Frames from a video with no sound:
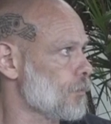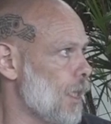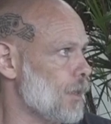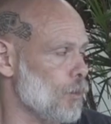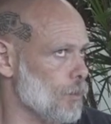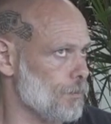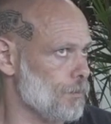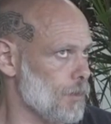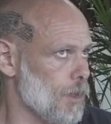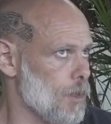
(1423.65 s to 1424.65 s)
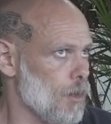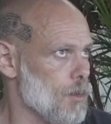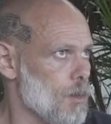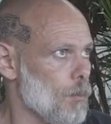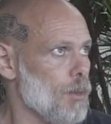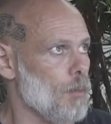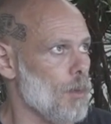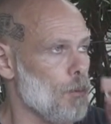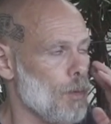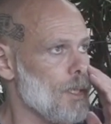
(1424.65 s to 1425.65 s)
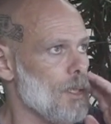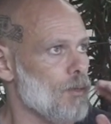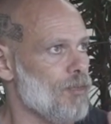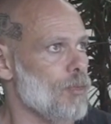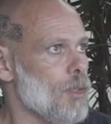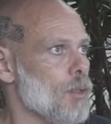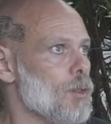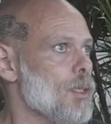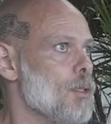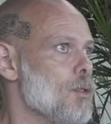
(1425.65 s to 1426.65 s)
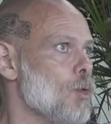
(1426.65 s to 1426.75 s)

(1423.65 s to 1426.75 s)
I don't. It's not something my body fully understands.